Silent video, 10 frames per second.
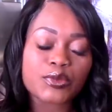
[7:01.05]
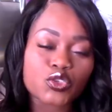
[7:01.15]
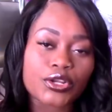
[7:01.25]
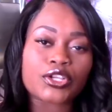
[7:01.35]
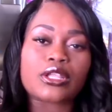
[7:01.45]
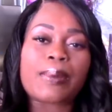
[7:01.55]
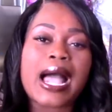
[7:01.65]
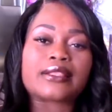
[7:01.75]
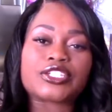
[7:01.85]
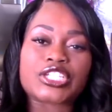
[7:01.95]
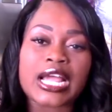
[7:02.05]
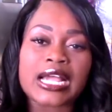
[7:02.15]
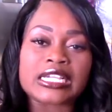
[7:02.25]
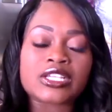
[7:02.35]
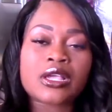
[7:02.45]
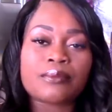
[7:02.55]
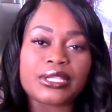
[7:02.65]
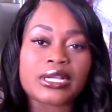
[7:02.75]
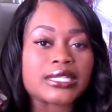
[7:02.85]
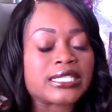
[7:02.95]
sure he'll apologize
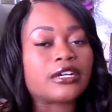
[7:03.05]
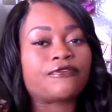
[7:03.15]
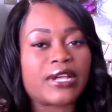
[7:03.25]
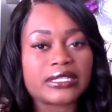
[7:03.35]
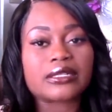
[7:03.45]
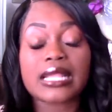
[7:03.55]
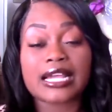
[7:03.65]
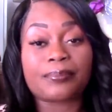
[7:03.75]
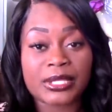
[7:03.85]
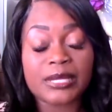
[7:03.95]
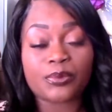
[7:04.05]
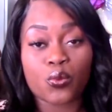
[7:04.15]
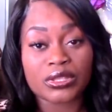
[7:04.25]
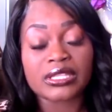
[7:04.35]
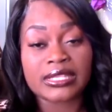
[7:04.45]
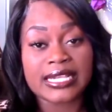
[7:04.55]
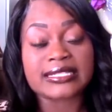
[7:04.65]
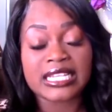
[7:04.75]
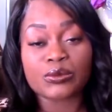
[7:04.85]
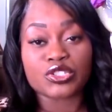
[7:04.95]
because he offended a lot of people with the things
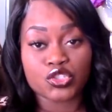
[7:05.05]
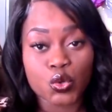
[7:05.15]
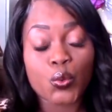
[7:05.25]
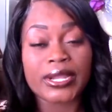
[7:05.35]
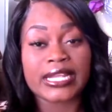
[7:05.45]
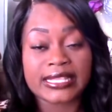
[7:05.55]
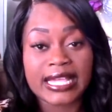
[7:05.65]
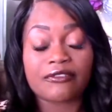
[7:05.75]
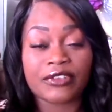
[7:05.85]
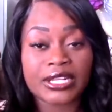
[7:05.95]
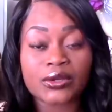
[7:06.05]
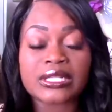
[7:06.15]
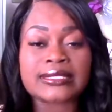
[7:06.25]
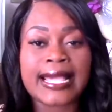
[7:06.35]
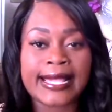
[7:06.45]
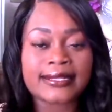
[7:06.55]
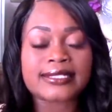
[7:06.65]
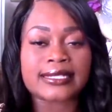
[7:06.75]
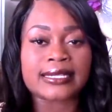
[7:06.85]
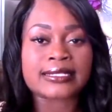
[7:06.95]
that he was doing in that video and his
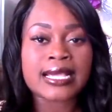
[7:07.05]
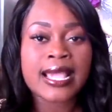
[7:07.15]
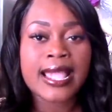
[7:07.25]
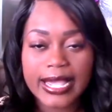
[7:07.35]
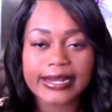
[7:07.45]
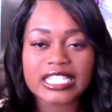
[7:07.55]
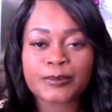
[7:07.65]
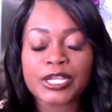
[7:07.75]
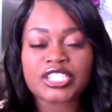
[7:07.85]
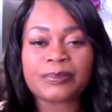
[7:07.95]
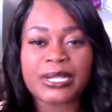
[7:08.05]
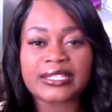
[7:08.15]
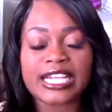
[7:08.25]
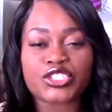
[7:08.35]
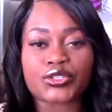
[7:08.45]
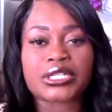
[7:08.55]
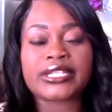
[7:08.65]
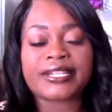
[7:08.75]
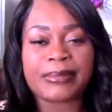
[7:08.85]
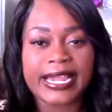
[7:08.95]
antics. And especially being that you're
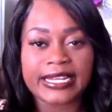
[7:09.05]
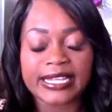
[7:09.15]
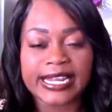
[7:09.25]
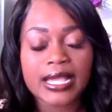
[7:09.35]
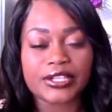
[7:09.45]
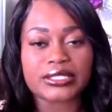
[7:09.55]
clickbaiting and you're